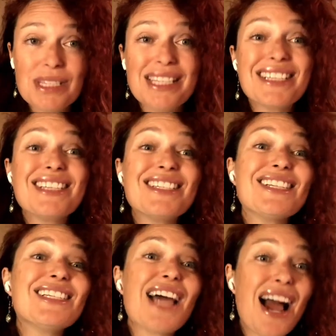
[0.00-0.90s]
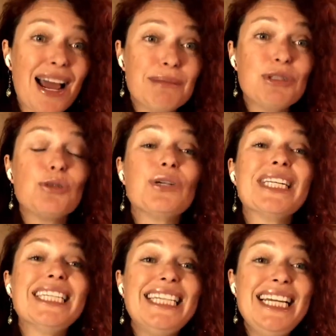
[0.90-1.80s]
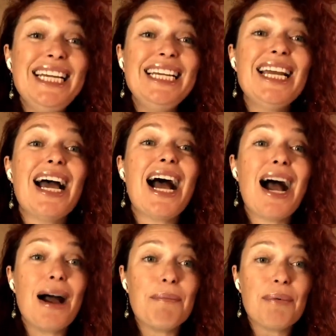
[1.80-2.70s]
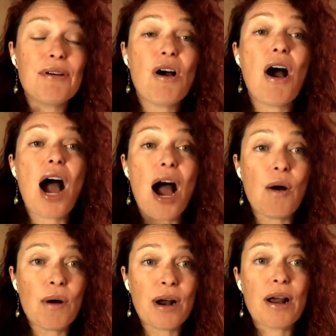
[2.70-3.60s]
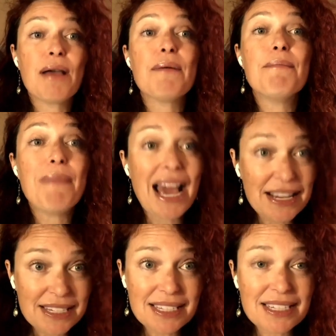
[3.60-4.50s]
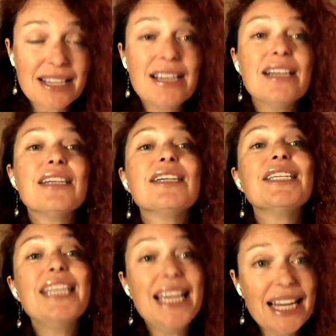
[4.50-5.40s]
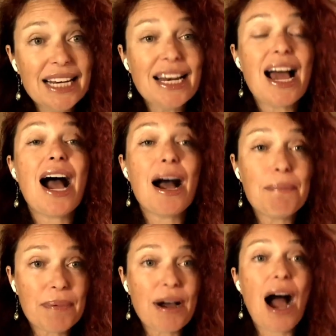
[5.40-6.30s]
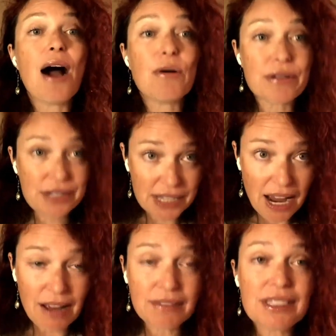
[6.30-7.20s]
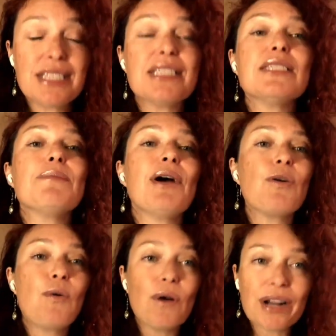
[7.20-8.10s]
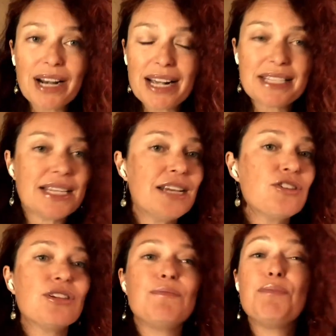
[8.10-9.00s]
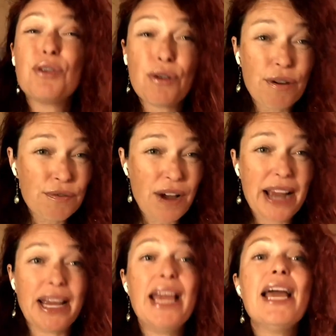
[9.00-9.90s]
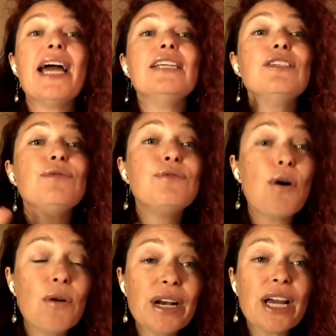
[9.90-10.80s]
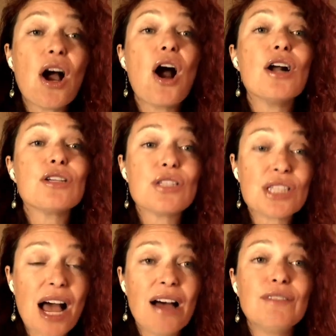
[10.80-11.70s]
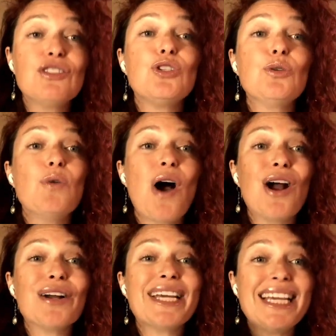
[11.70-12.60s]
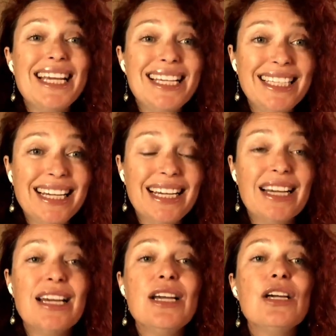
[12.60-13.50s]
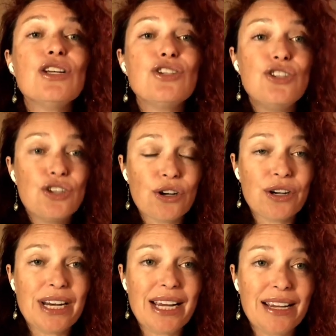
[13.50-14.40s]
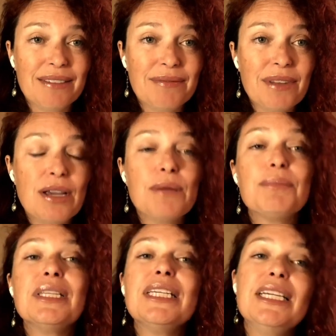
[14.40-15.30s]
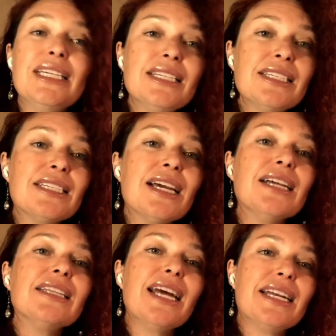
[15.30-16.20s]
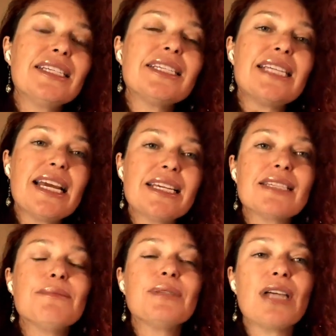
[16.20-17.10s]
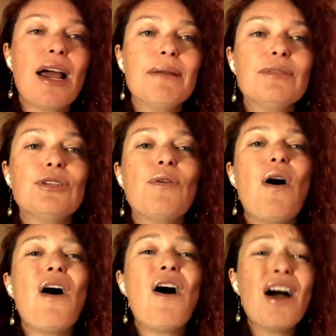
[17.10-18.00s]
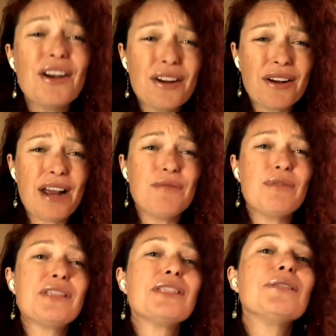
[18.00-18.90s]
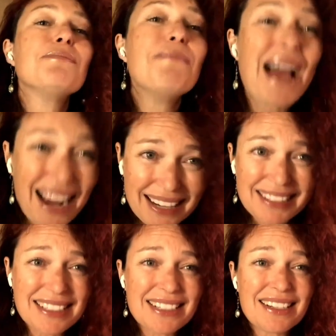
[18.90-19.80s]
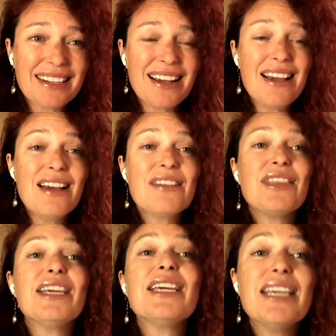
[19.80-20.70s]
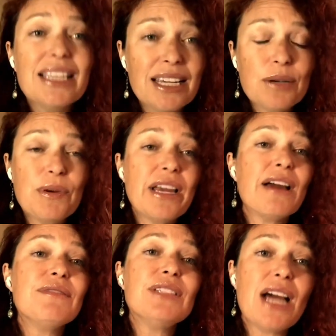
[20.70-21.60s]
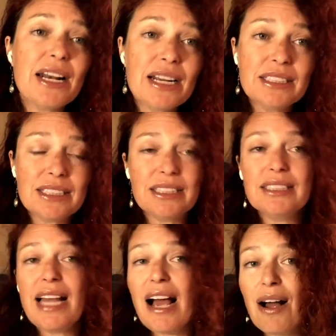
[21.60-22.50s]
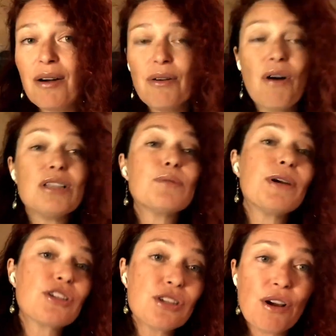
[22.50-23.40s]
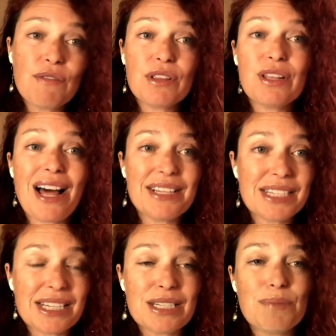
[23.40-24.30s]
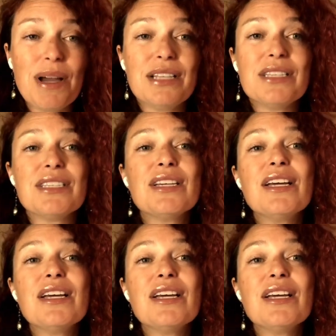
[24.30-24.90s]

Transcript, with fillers: This is a time to clean up our mess clean up ourselves. This is about organization, purifying, and devoting ourselves to our healing journey. Please let us take some time to honor and respect the healing we have done until now, especially over the last six months.